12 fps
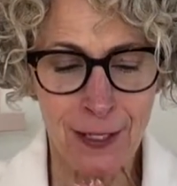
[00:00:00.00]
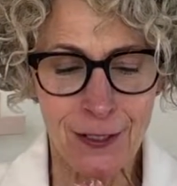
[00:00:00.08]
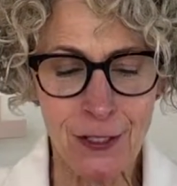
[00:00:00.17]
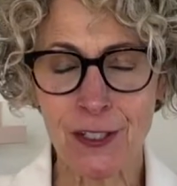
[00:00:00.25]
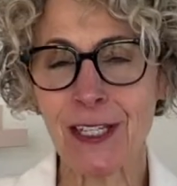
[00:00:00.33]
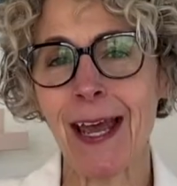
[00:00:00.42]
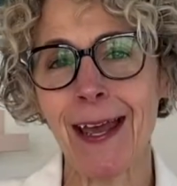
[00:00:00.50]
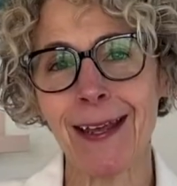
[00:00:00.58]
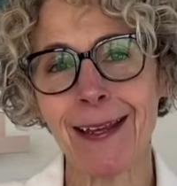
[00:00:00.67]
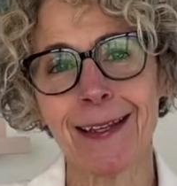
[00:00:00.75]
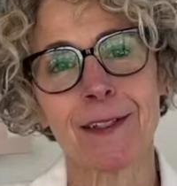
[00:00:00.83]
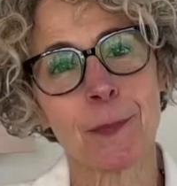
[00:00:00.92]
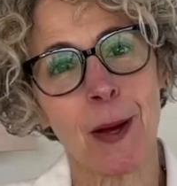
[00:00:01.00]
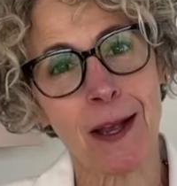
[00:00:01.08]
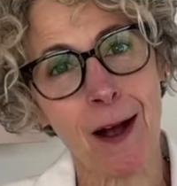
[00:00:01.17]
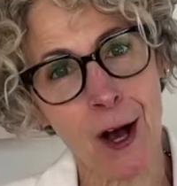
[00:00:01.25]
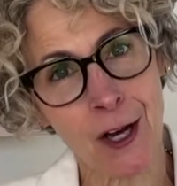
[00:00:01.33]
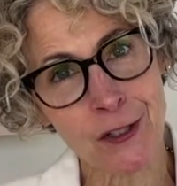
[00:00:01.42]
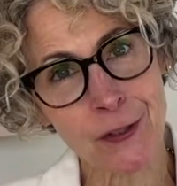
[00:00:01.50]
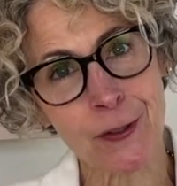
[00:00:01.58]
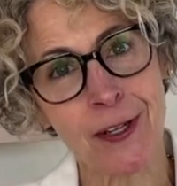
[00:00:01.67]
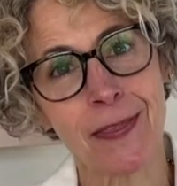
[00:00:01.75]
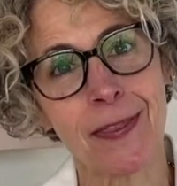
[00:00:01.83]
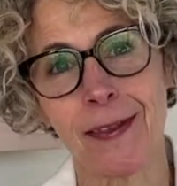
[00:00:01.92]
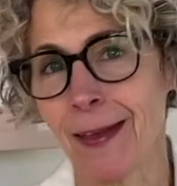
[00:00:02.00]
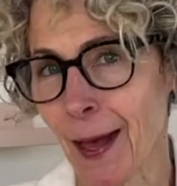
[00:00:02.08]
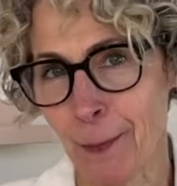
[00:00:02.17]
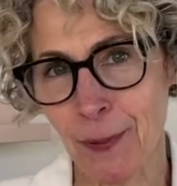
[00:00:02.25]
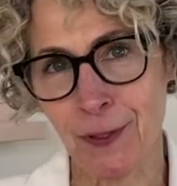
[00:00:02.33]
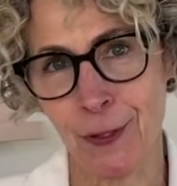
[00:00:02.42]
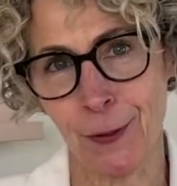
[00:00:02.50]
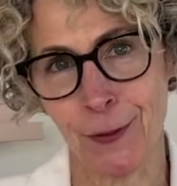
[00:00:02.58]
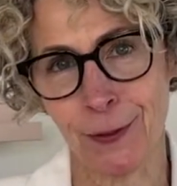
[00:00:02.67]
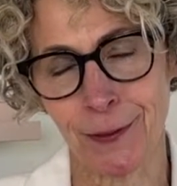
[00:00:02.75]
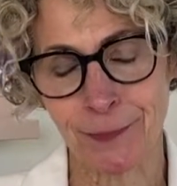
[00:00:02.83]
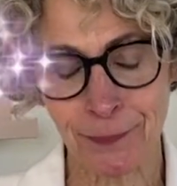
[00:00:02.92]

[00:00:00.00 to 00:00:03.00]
Today is my 100th episode.